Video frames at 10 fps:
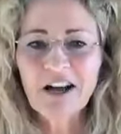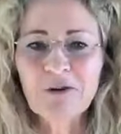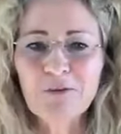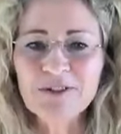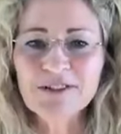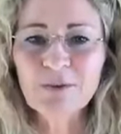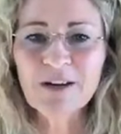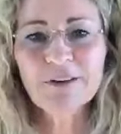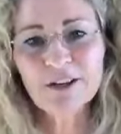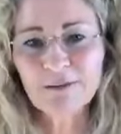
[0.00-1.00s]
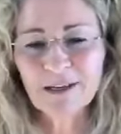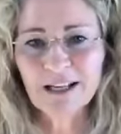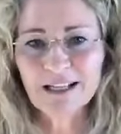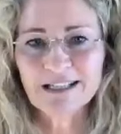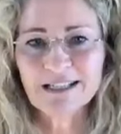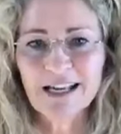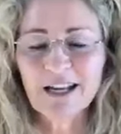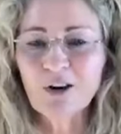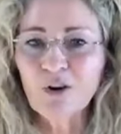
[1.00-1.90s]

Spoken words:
what's the weather going to be like today,